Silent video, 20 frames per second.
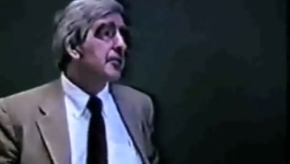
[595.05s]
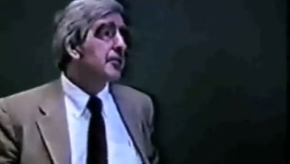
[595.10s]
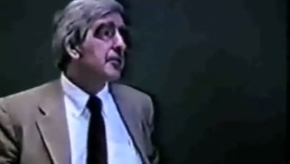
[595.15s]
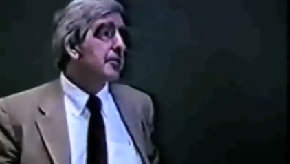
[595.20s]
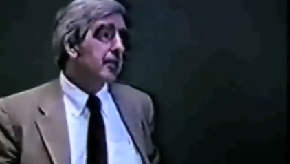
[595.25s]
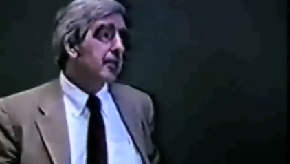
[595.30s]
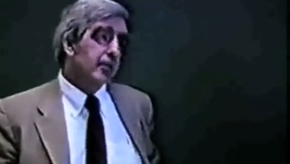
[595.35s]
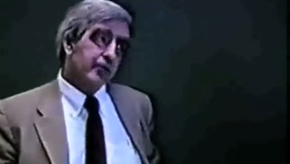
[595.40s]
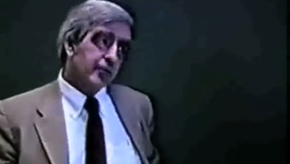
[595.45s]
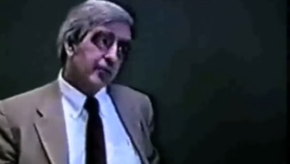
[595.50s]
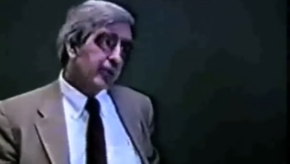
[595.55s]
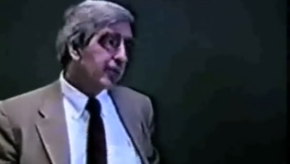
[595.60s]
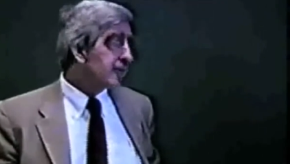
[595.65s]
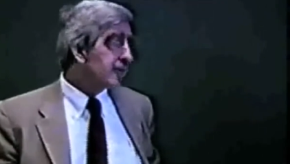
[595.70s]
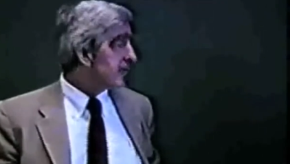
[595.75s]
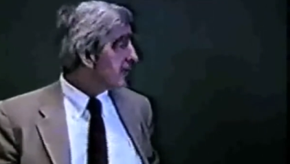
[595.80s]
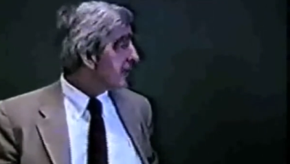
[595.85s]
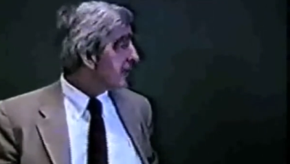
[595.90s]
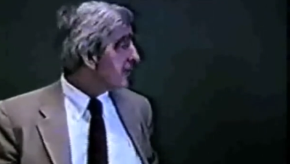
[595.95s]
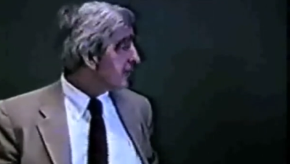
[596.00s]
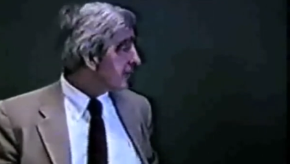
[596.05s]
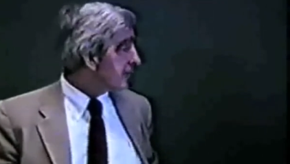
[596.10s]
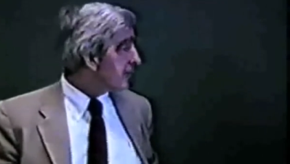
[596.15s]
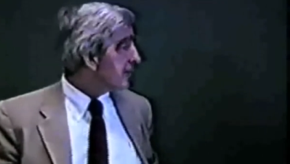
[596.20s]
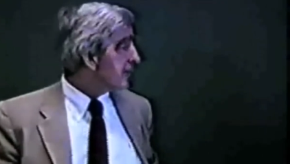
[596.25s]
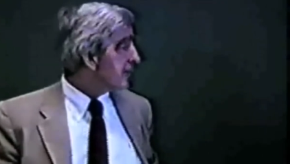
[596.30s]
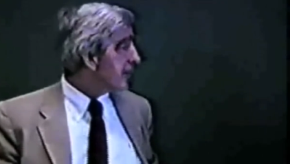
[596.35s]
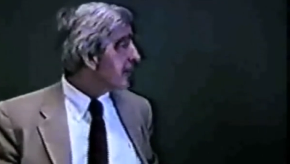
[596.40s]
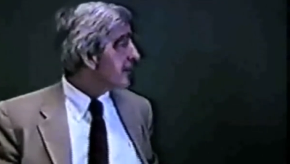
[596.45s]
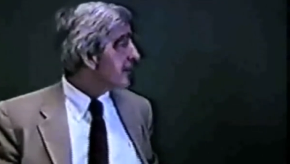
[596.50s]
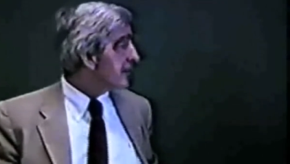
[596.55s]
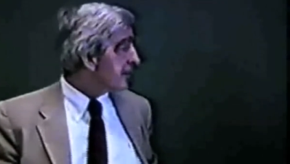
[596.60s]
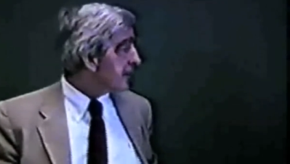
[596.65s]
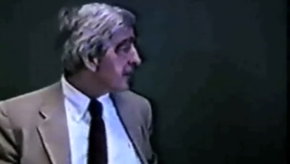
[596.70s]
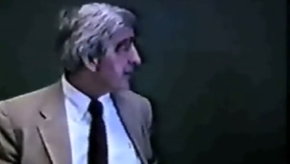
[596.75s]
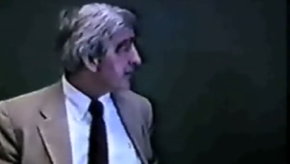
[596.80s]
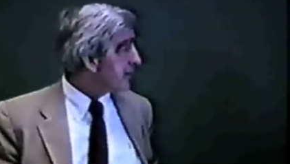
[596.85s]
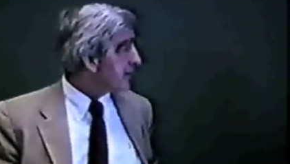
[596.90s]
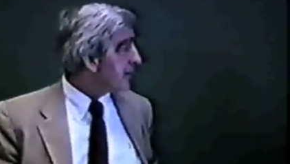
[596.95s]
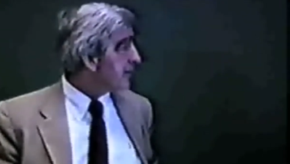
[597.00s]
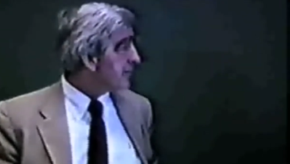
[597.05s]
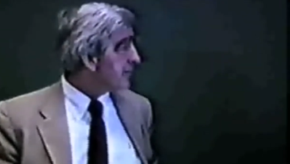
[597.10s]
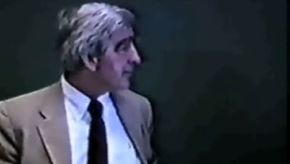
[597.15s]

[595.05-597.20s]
Yes, later, later, oh, late. Yeah.